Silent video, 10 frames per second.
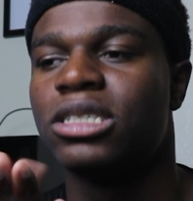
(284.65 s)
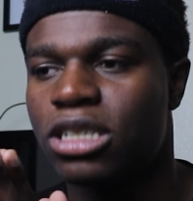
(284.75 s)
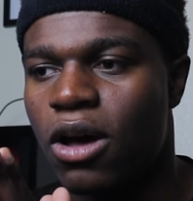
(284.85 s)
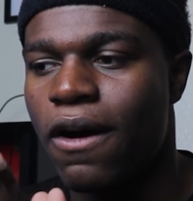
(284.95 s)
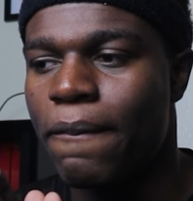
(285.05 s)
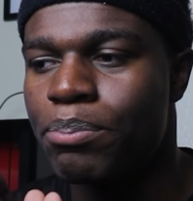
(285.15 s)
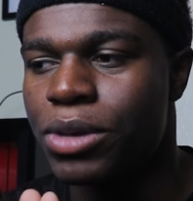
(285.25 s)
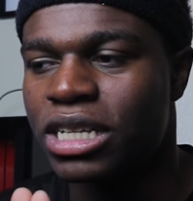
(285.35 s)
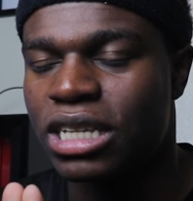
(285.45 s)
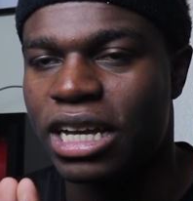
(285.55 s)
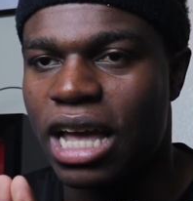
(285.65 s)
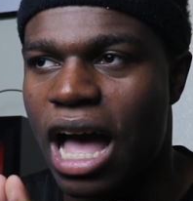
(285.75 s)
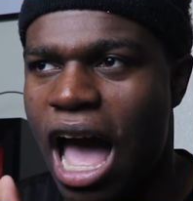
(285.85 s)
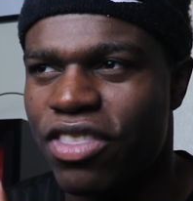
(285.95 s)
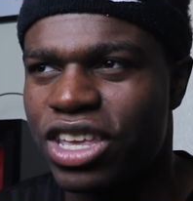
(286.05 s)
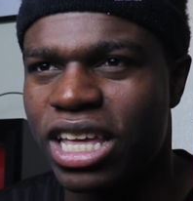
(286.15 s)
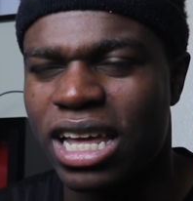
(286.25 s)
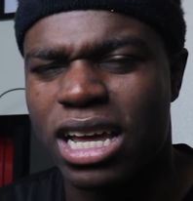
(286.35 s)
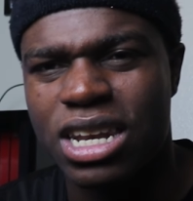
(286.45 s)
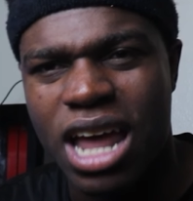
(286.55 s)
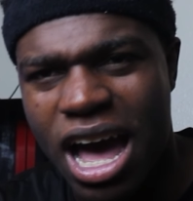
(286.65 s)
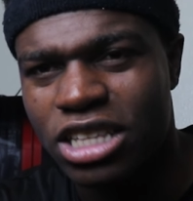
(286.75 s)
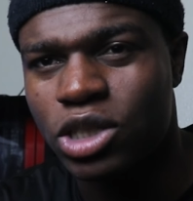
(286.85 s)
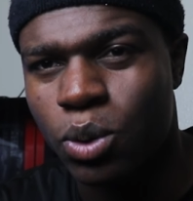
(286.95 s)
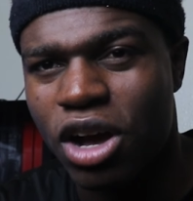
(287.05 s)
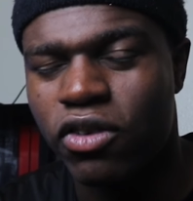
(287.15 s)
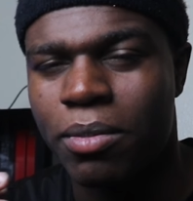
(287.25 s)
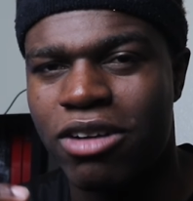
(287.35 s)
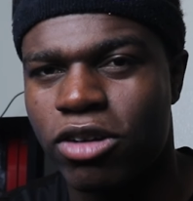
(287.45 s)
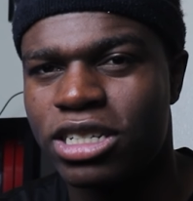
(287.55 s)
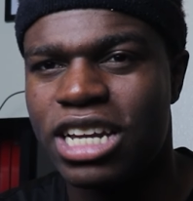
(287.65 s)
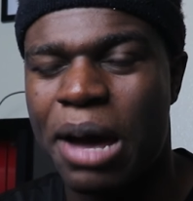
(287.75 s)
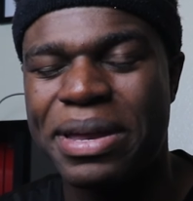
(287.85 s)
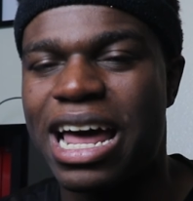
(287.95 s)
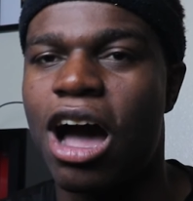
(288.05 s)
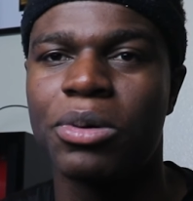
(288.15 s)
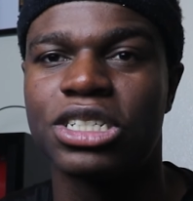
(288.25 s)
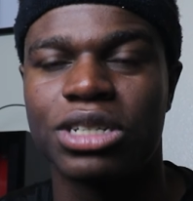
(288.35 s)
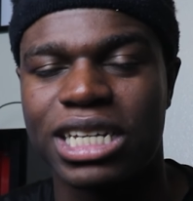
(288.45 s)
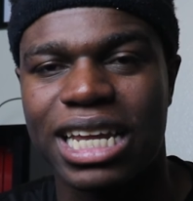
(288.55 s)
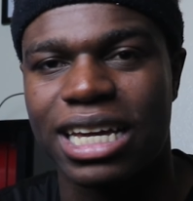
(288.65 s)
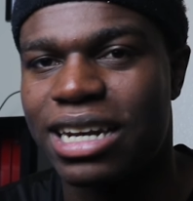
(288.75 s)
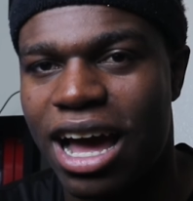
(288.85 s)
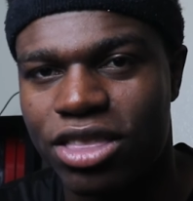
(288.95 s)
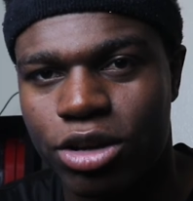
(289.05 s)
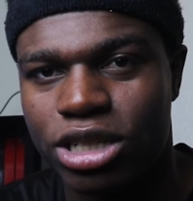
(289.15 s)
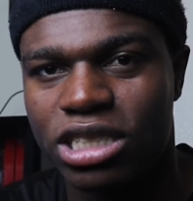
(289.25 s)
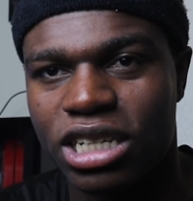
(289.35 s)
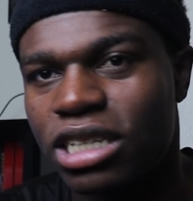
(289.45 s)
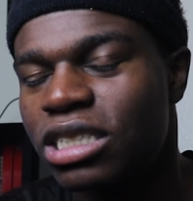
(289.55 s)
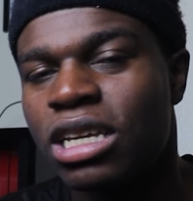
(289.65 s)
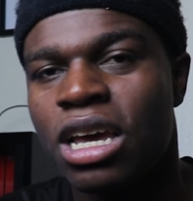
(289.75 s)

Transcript: So it's like I had to get like a 9:12 on my run time, and I always only get like a 9:36.